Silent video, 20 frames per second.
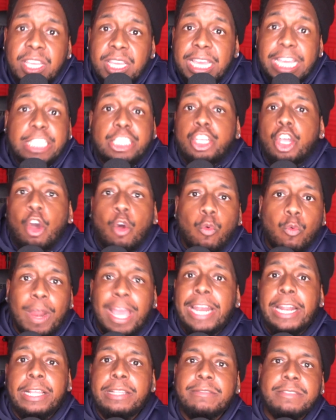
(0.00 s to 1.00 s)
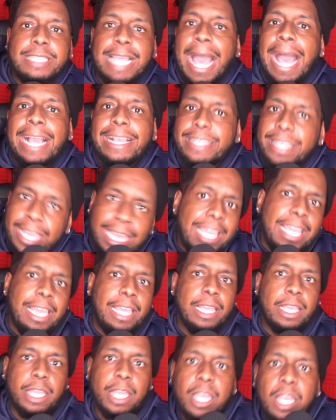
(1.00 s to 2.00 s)
It's Coretta Scott
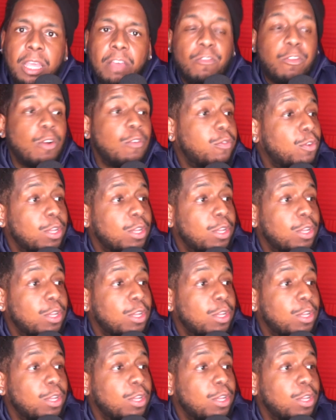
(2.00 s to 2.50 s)
King. For